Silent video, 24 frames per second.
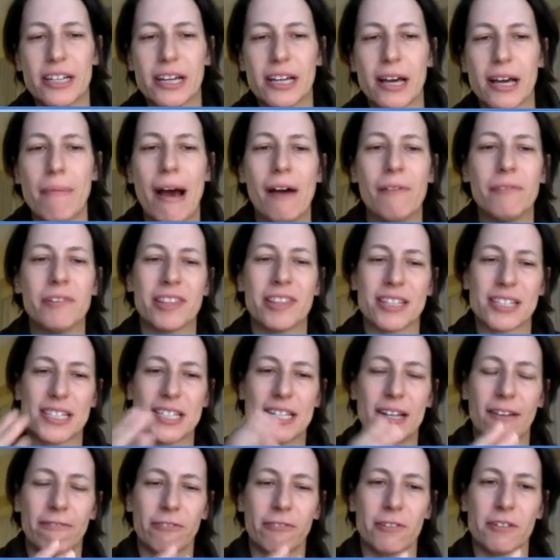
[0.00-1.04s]
to come out with the
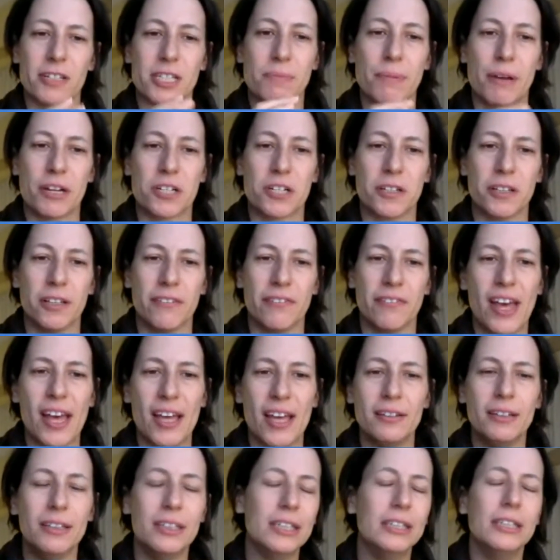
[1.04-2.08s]
stuff for a special
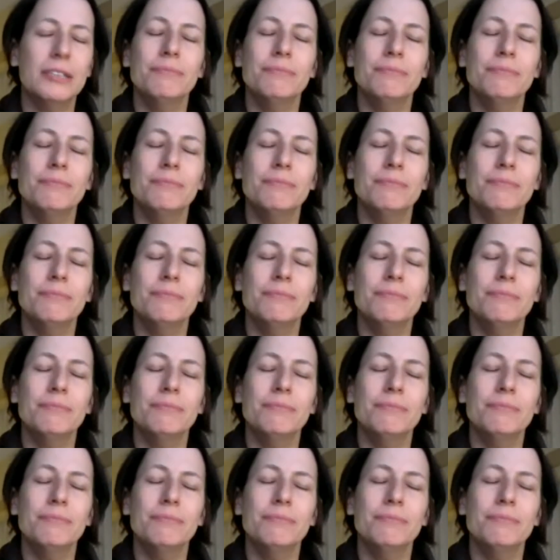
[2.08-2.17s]
event,